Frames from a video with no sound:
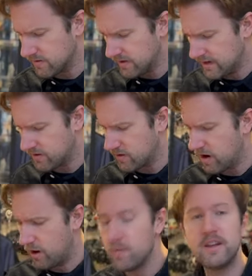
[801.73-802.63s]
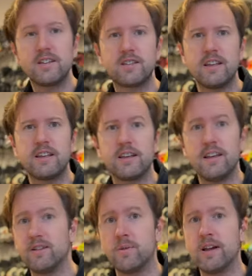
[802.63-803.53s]
things are always sitting
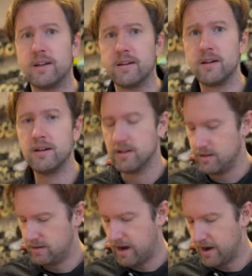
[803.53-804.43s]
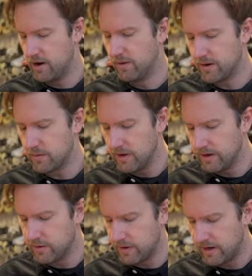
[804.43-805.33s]
in the way. I know they're
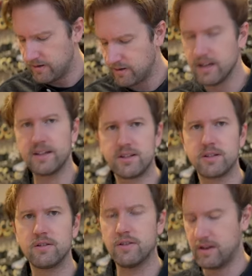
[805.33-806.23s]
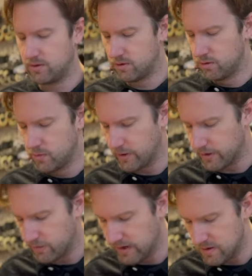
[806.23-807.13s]
really great, yes, they do
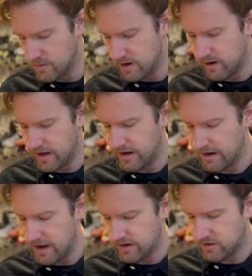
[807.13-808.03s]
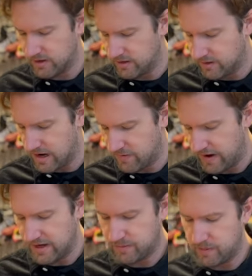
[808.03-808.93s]
work really well, and I actually
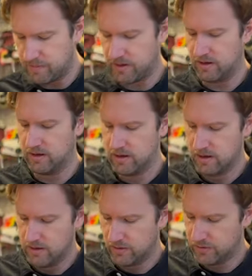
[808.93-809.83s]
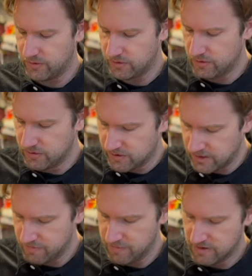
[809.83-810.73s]
advise people to use
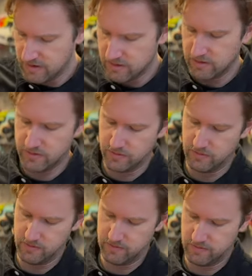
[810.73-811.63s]
them to